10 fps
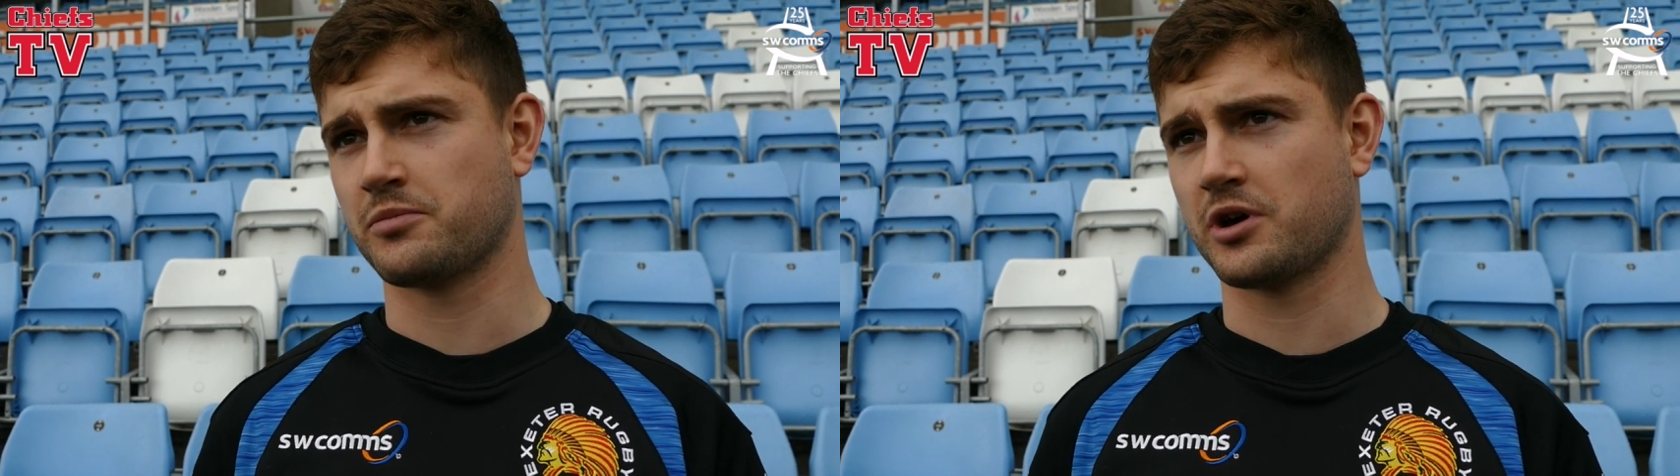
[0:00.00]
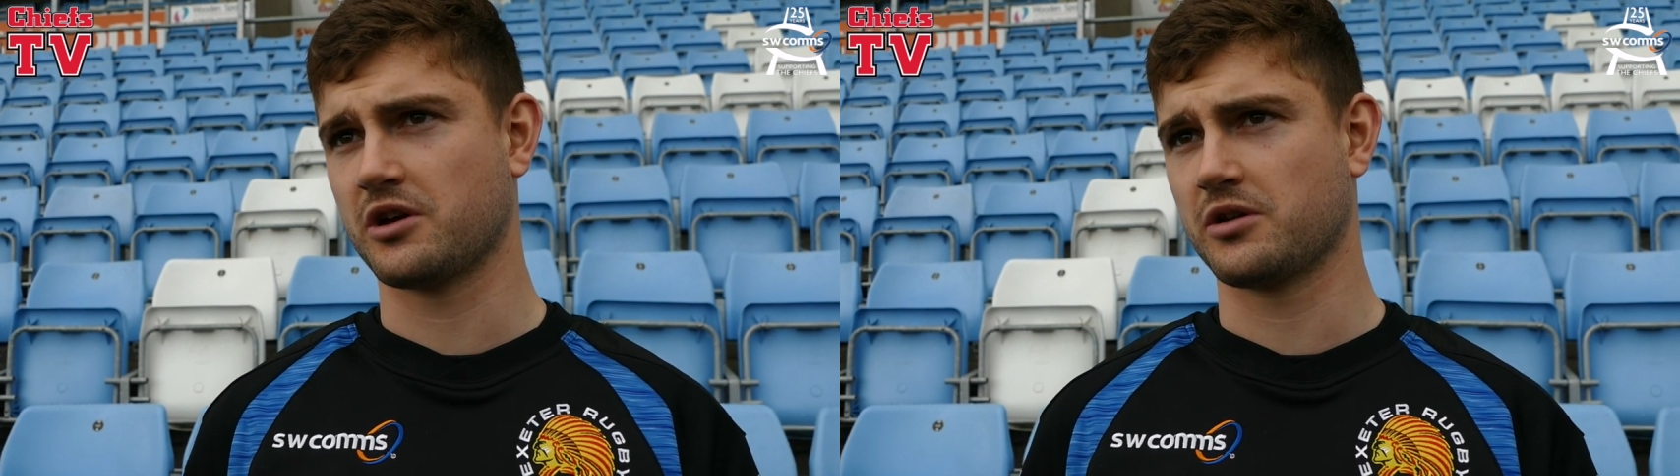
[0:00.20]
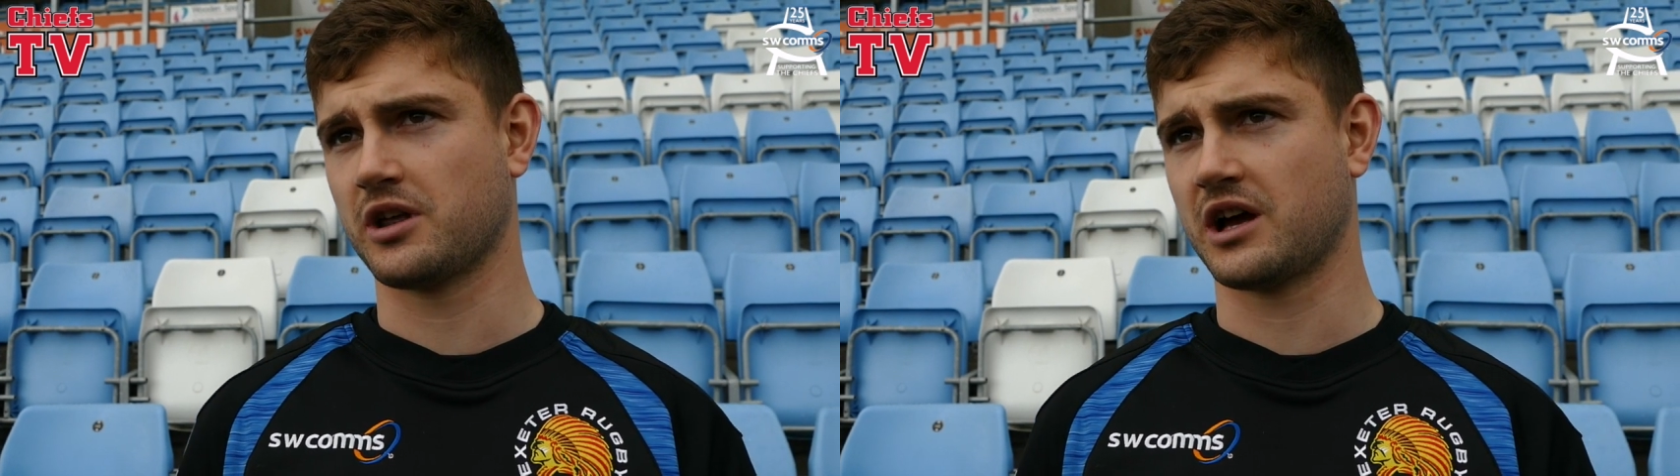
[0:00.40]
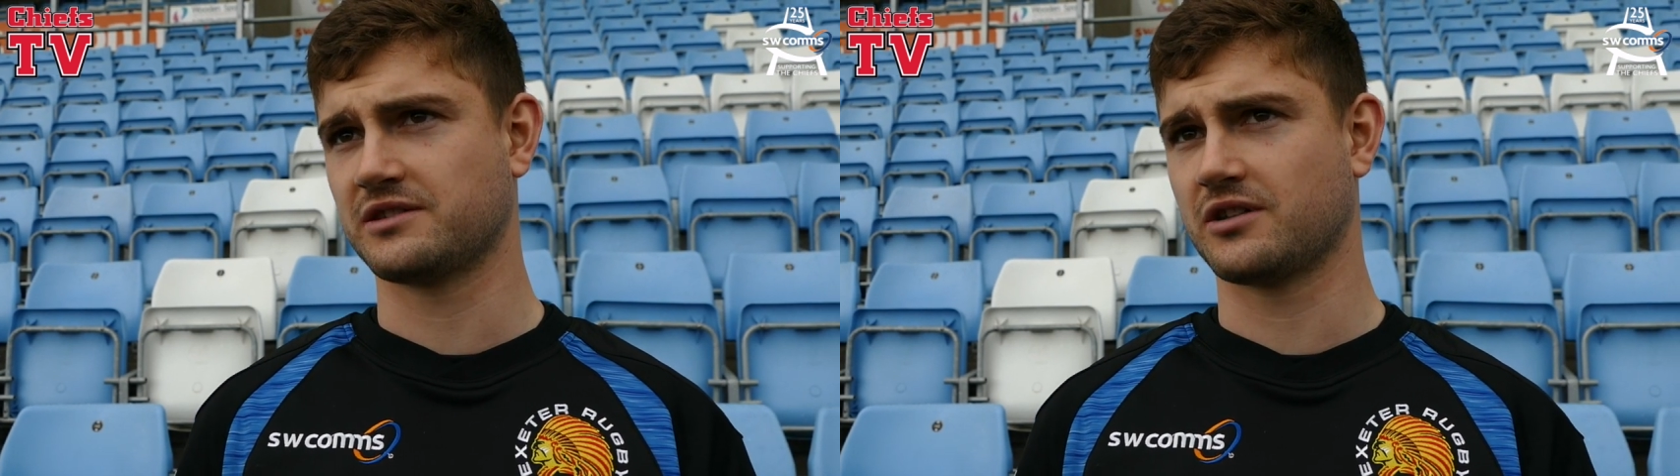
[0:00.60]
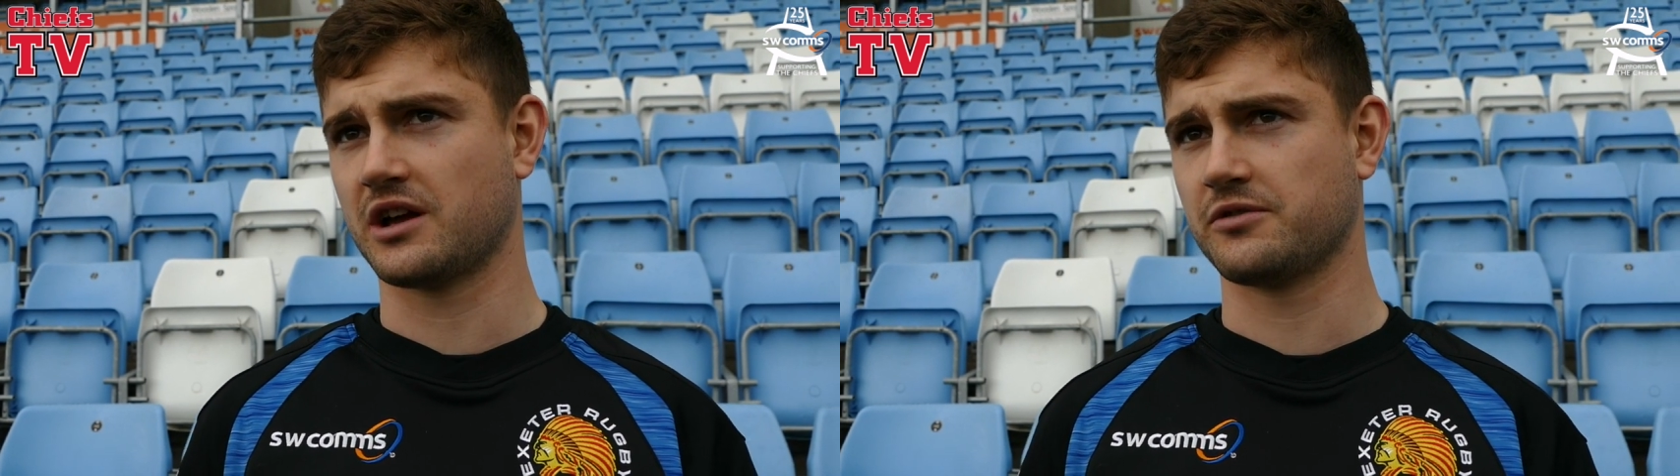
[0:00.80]
But I,
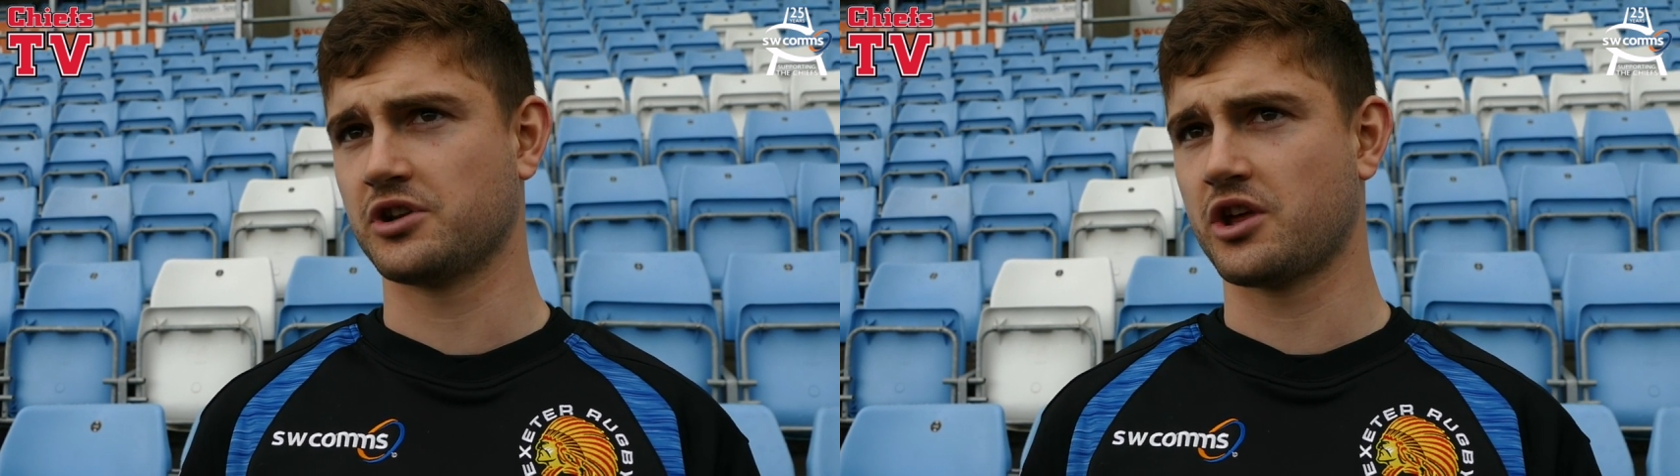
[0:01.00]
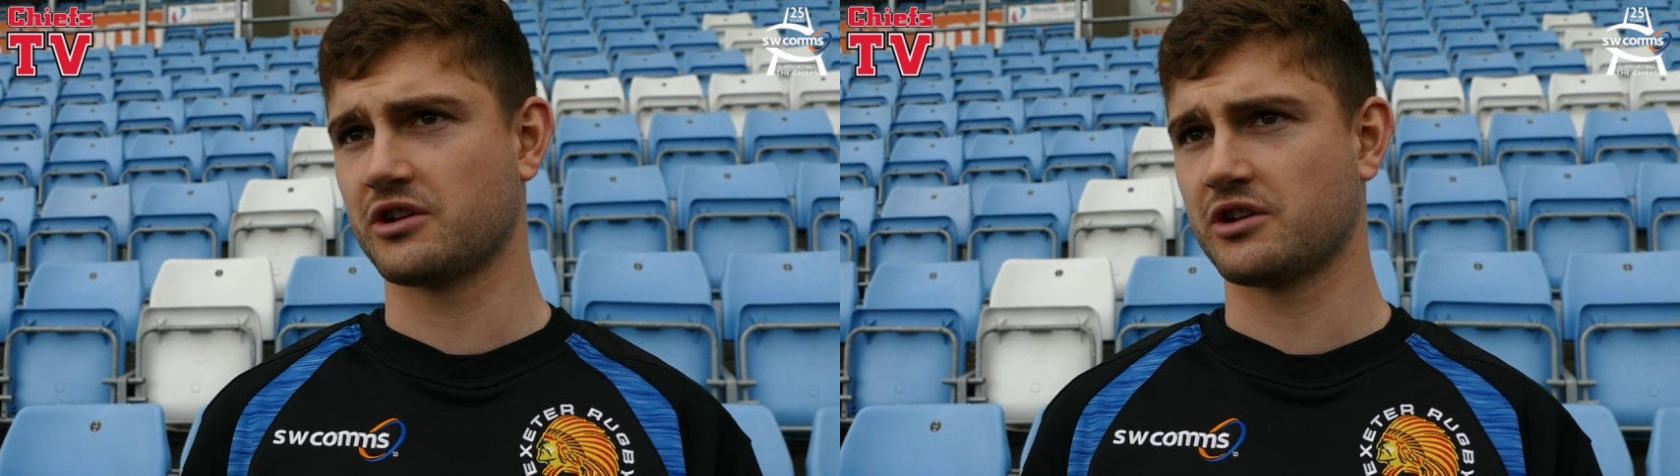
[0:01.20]
I, you know,